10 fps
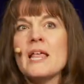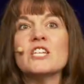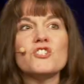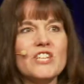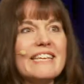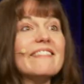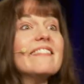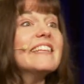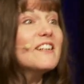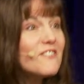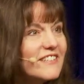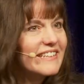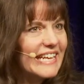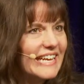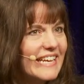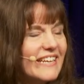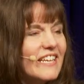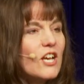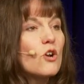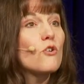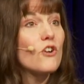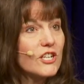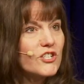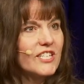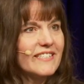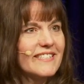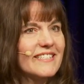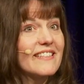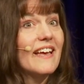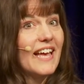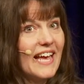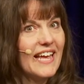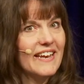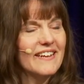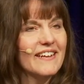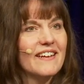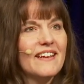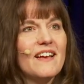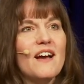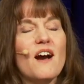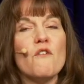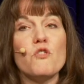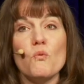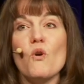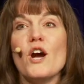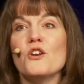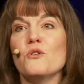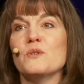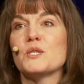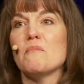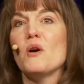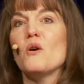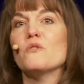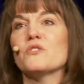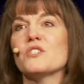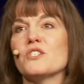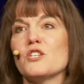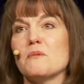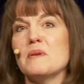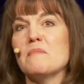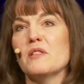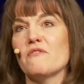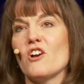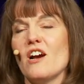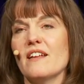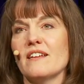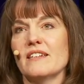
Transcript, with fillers: She literally crushes the head of the one who is opposed to the people of God.